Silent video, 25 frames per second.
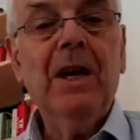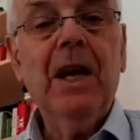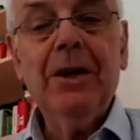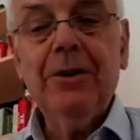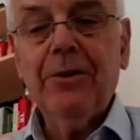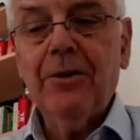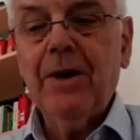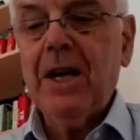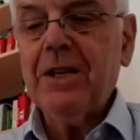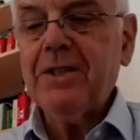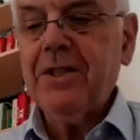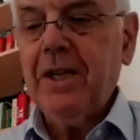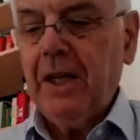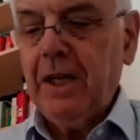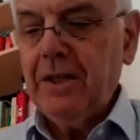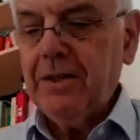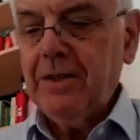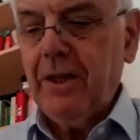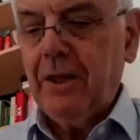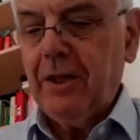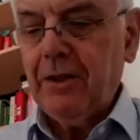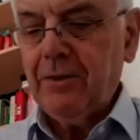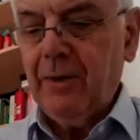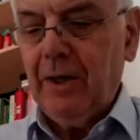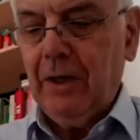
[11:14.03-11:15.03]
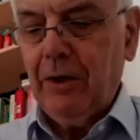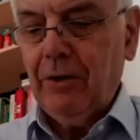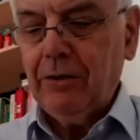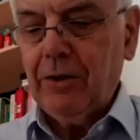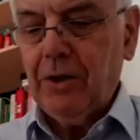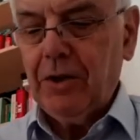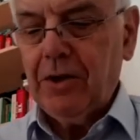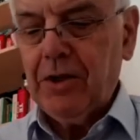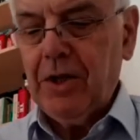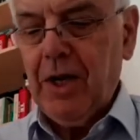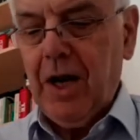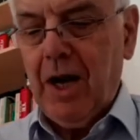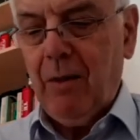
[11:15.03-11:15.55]
Interesting, isn't it? As we looked
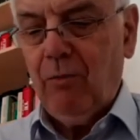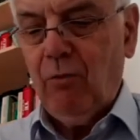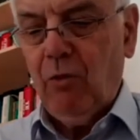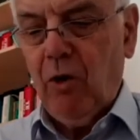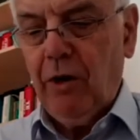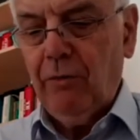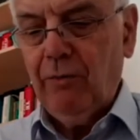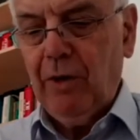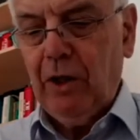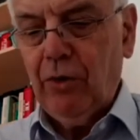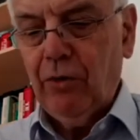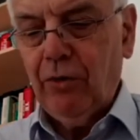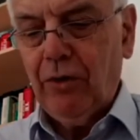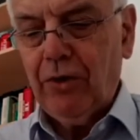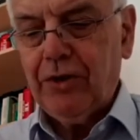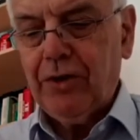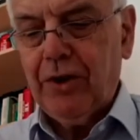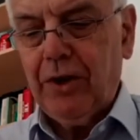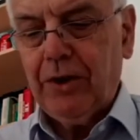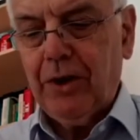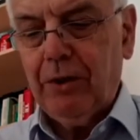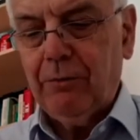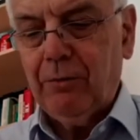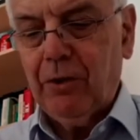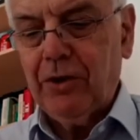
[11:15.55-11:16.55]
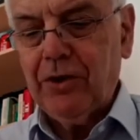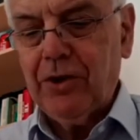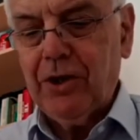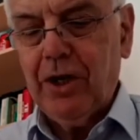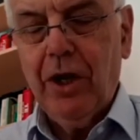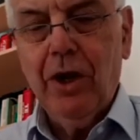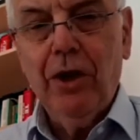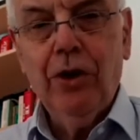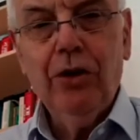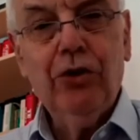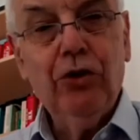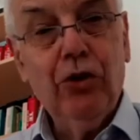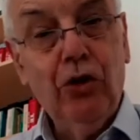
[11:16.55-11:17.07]
at Psalm 1, we noticed that there was
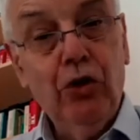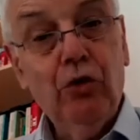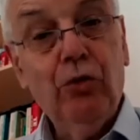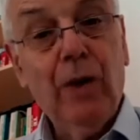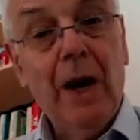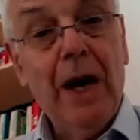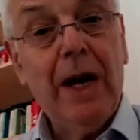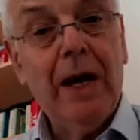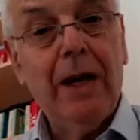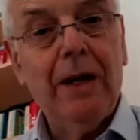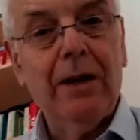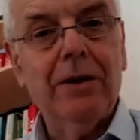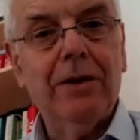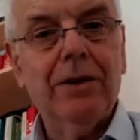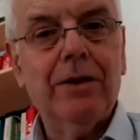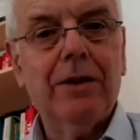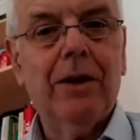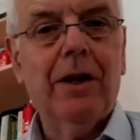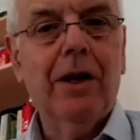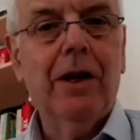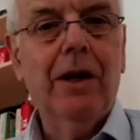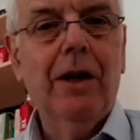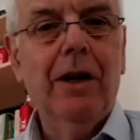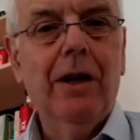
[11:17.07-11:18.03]
two ways.